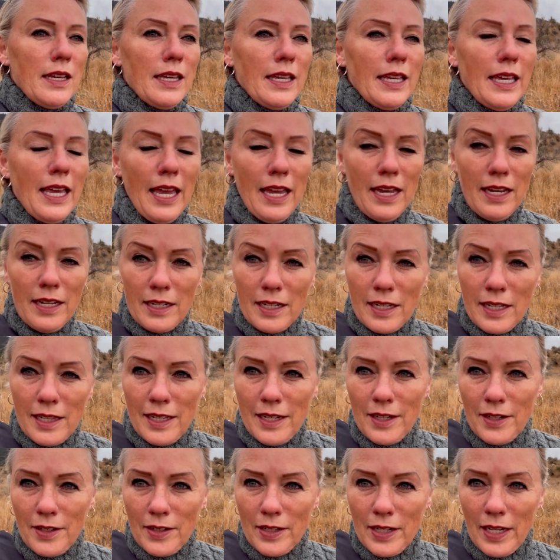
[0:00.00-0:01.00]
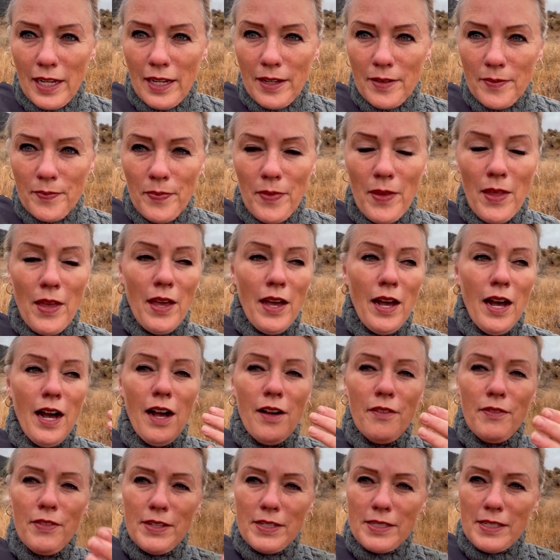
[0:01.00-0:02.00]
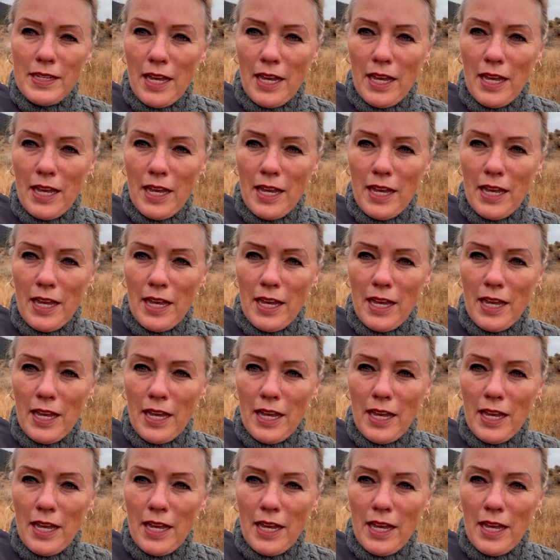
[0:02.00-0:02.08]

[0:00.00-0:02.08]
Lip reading: gain clarity of this